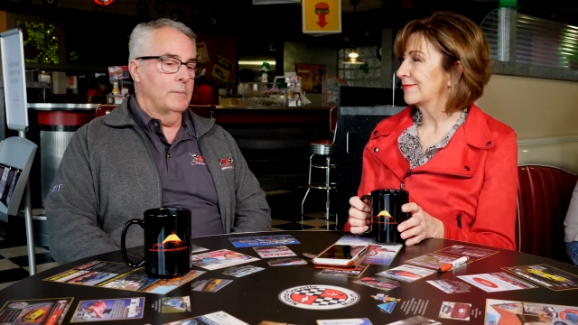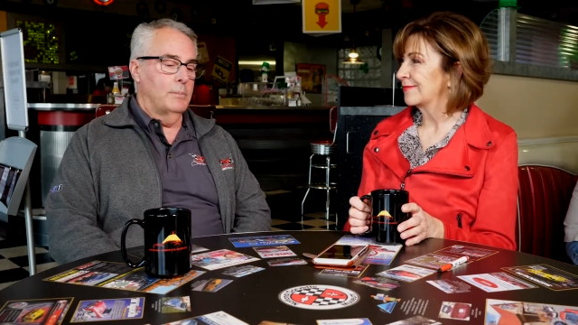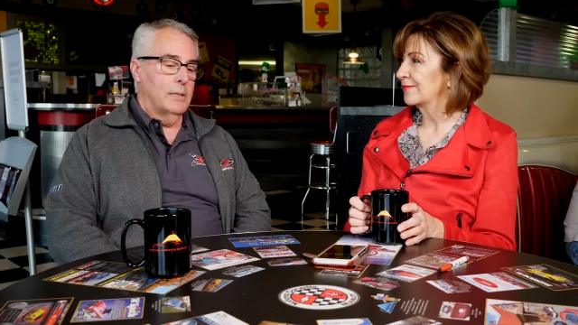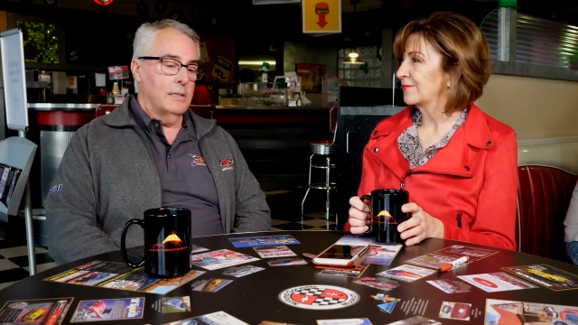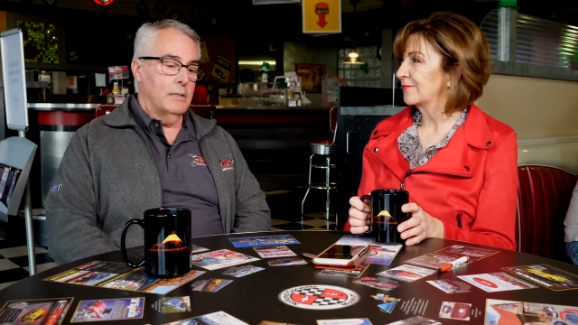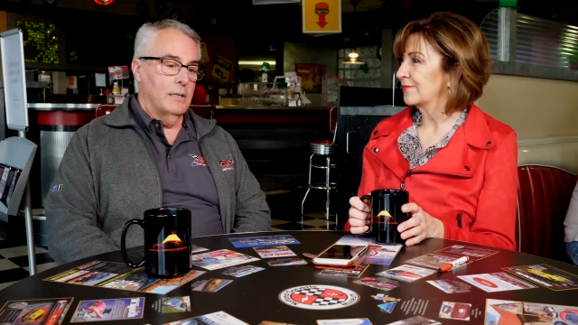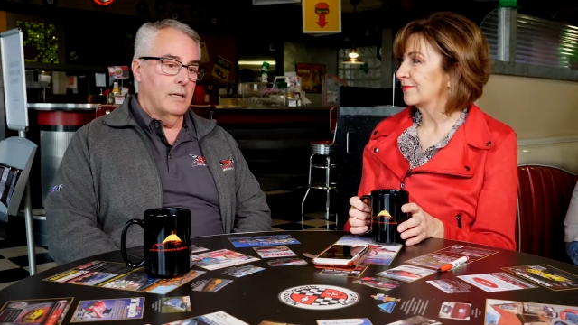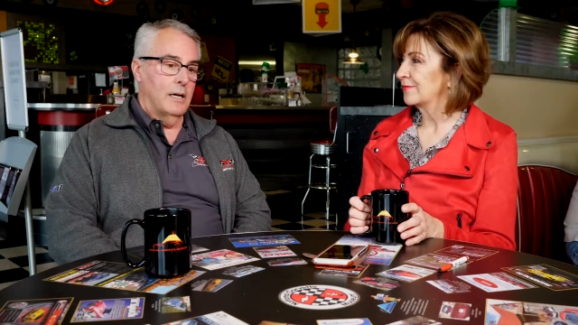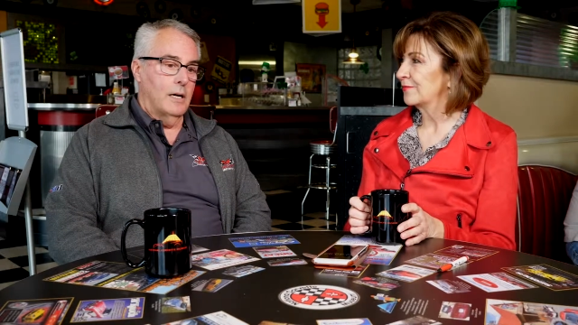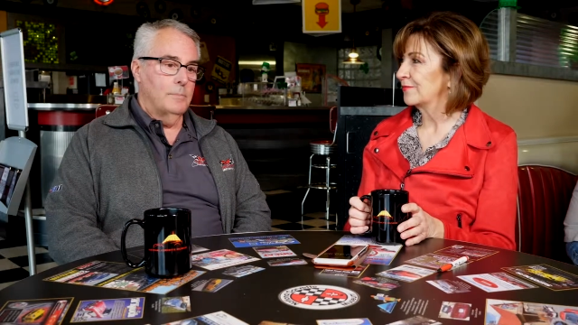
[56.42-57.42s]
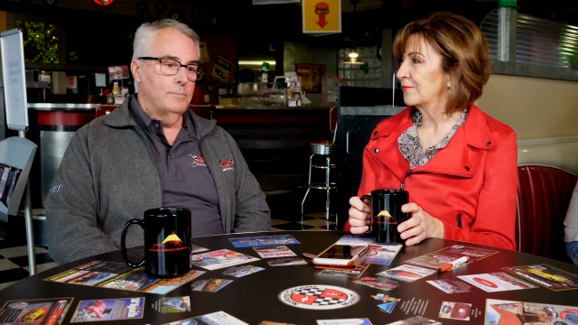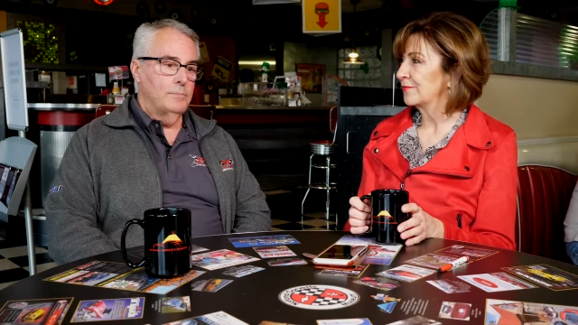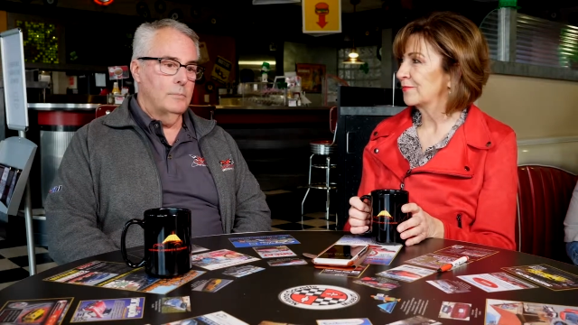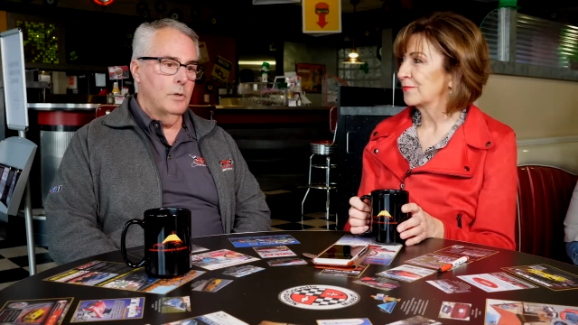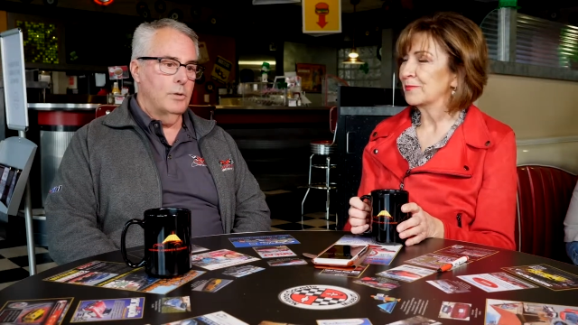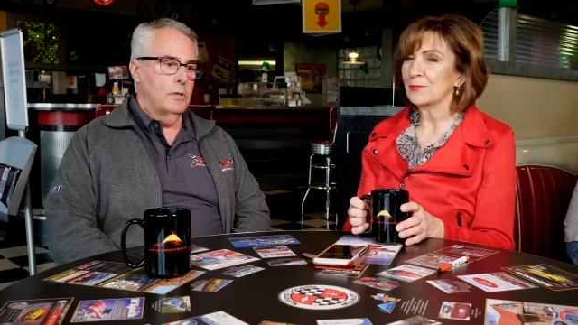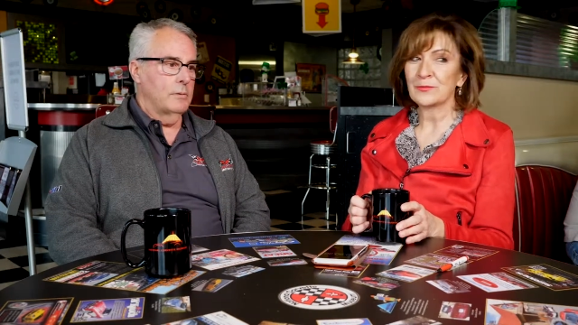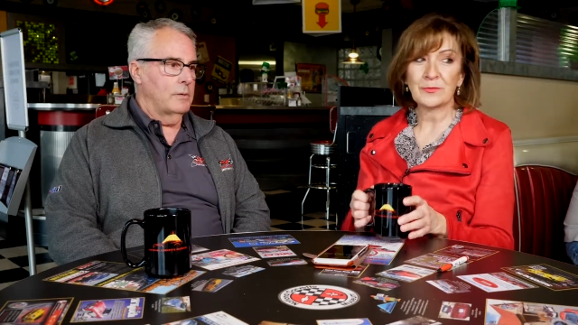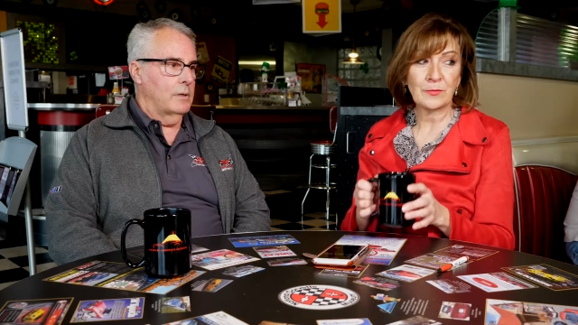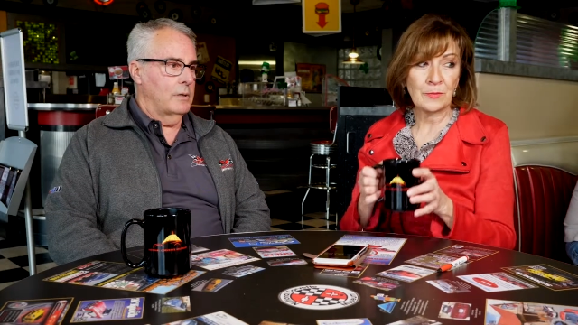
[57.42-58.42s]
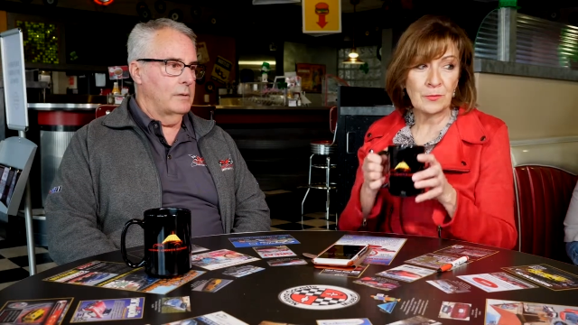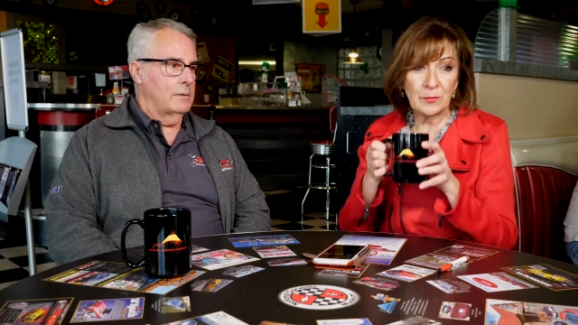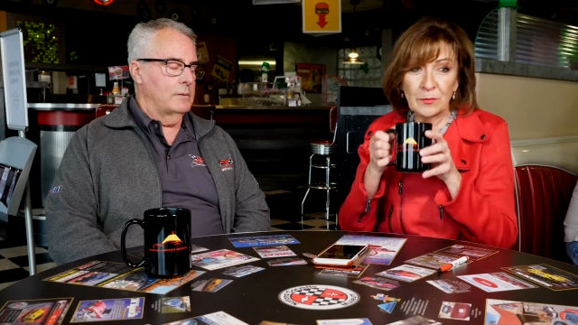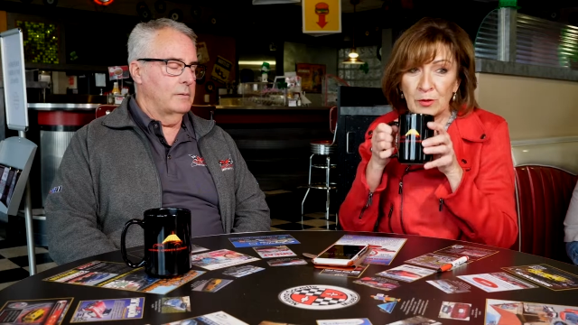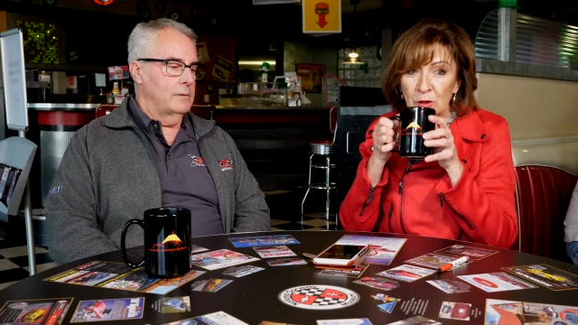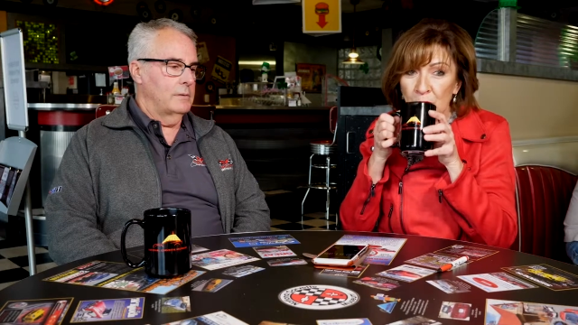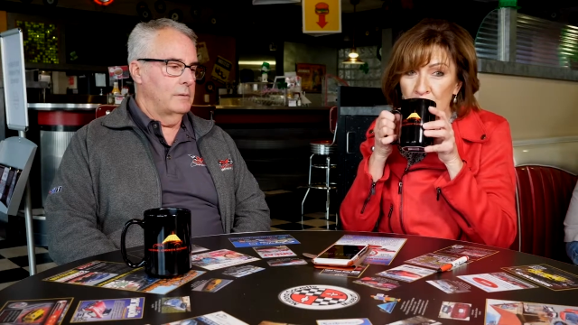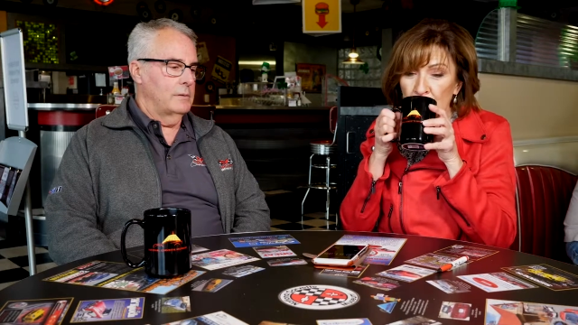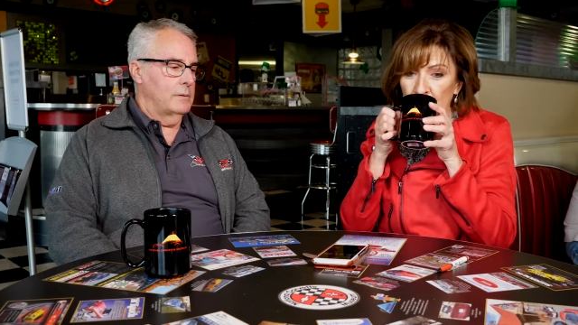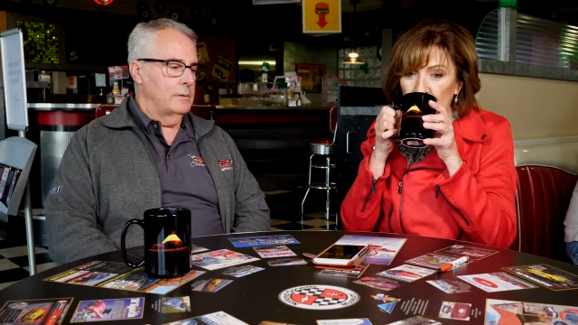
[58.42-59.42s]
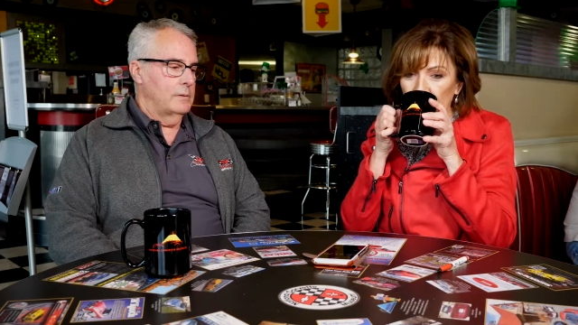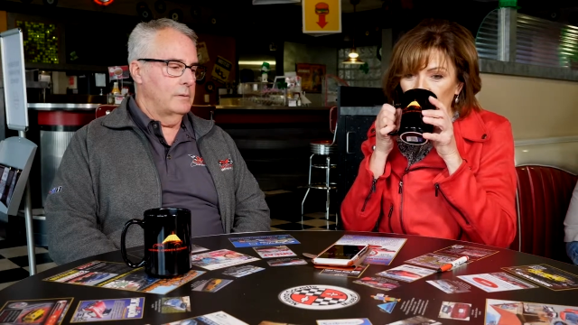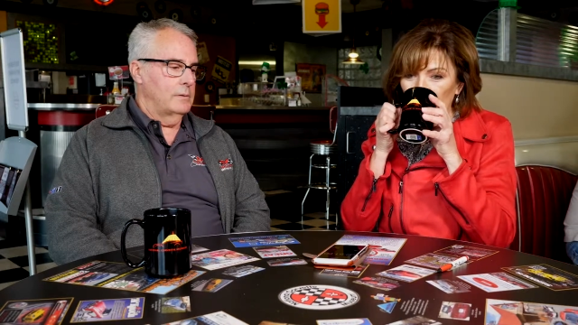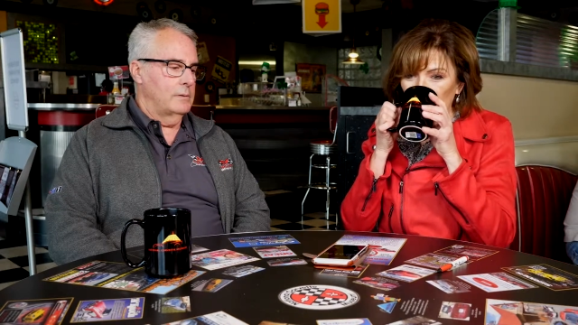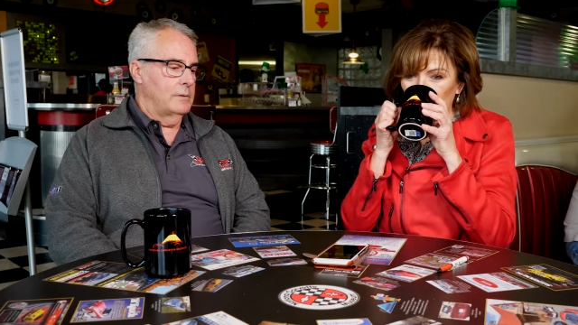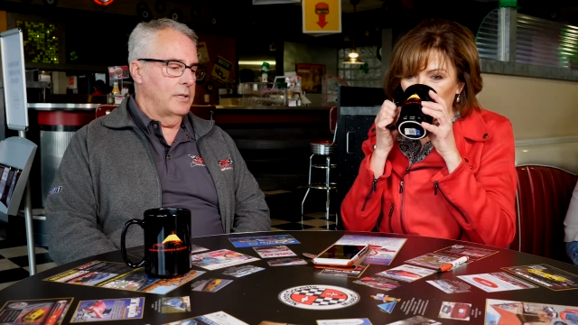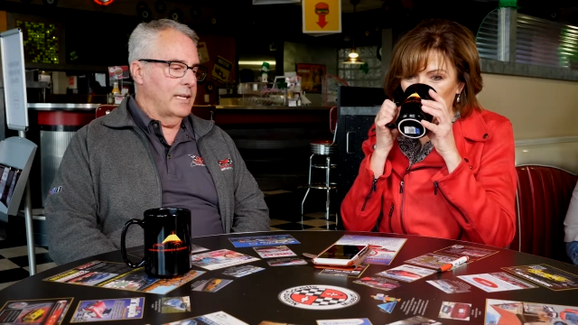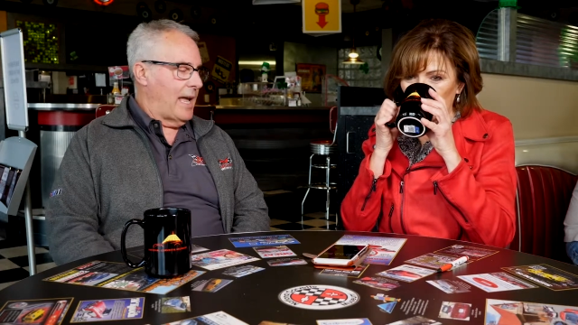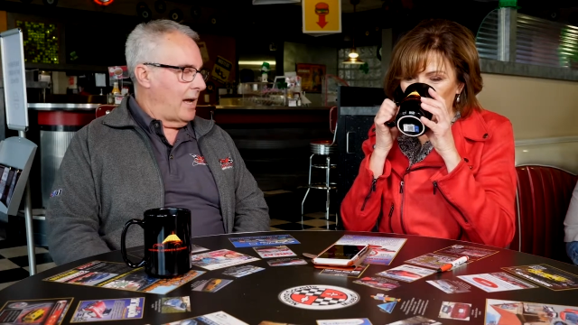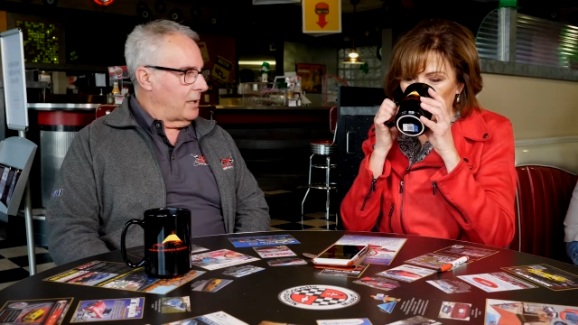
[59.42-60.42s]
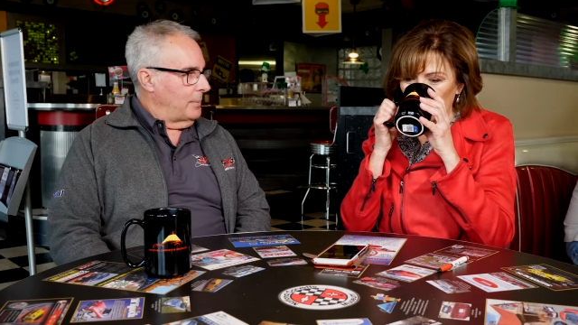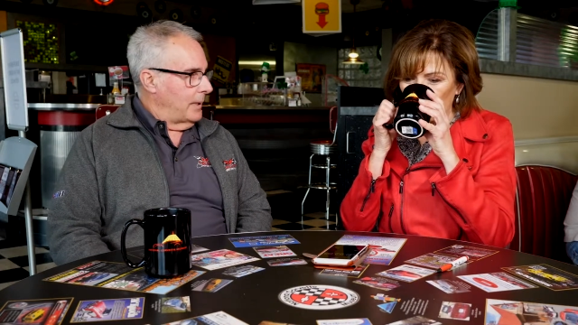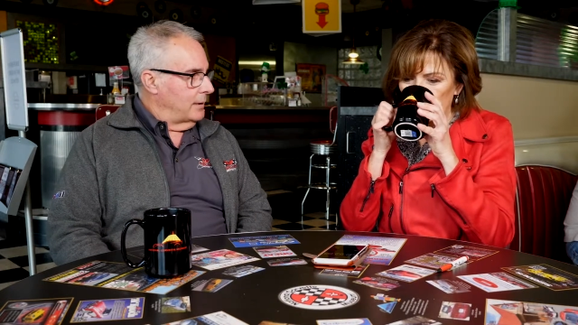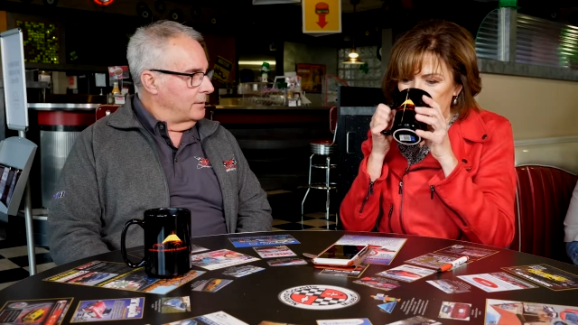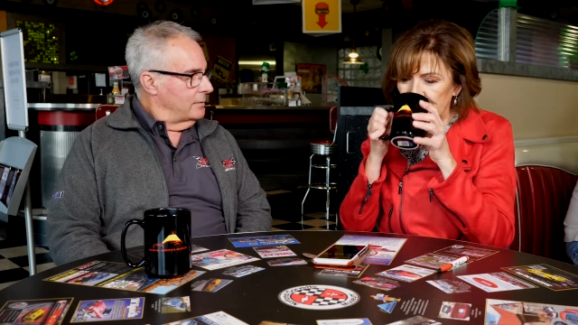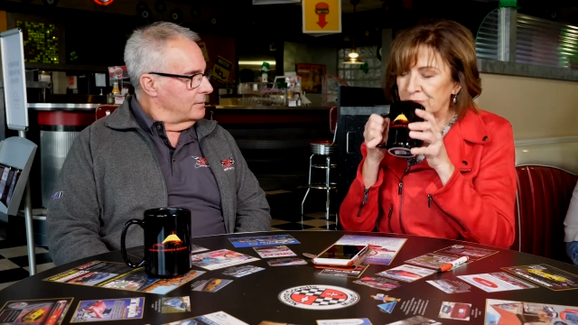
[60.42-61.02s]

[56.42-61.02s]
Speaker 1: But um, no, you're, you're, you get acclimated.